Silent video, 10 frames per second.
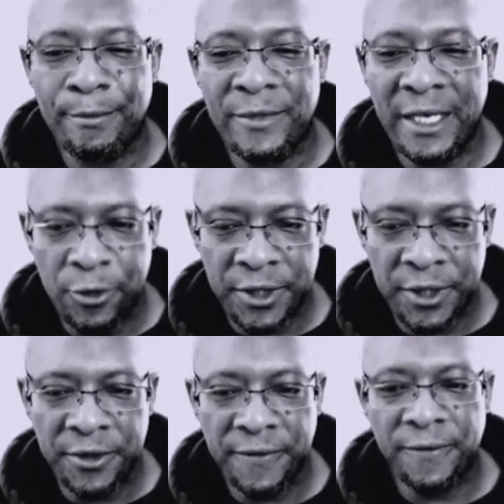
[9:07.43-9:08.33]
They're good
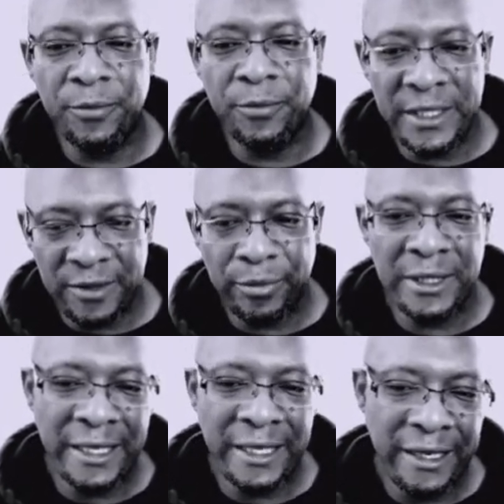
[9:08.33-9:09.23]
enough for me to
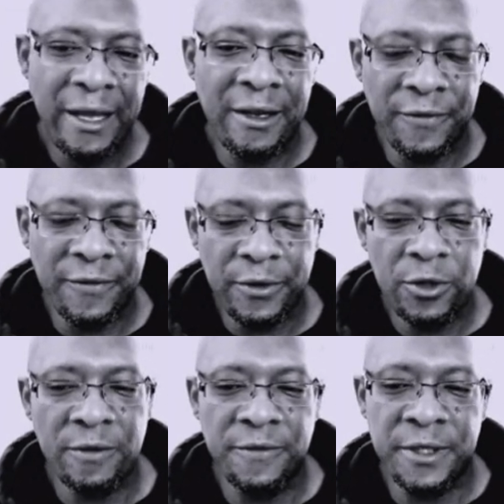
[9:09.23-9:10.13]
play and feel
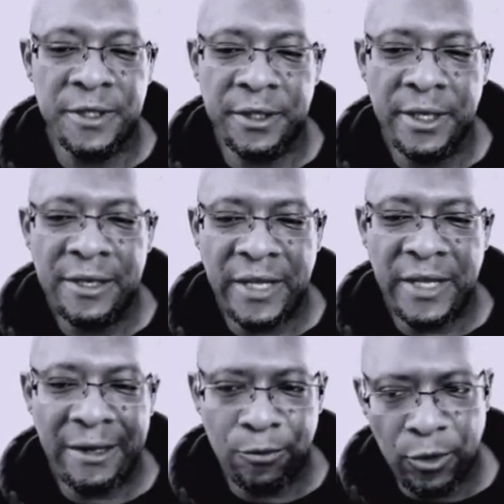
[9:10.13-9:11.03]
confident
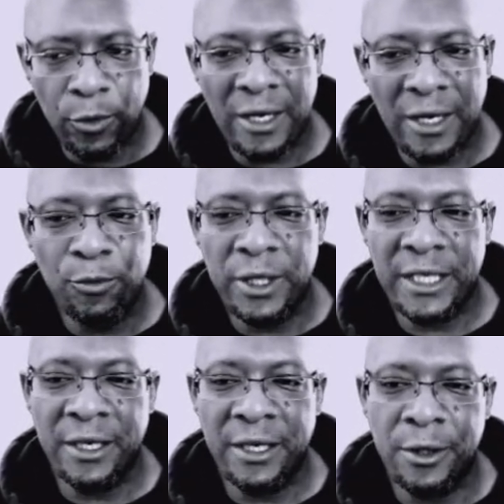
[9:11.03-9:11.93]
that, well, what I'm
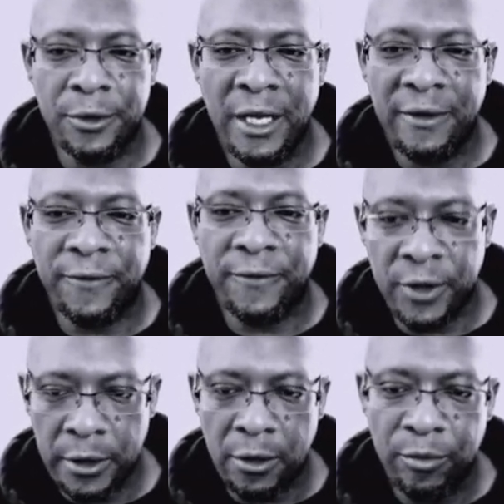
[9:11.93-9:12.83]
working on for the
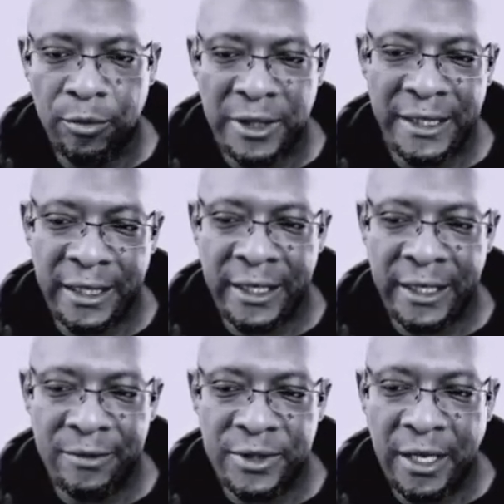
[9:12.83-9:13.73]
long play
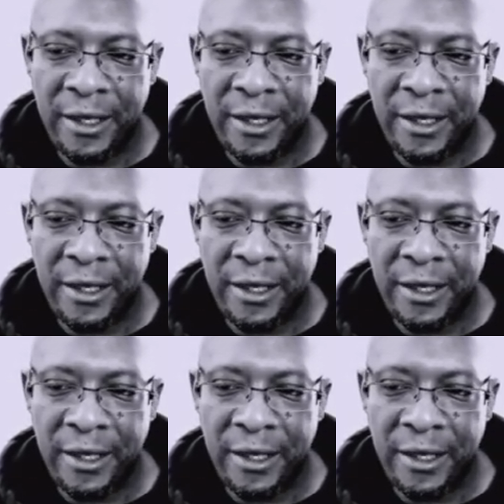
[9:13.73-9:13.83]
games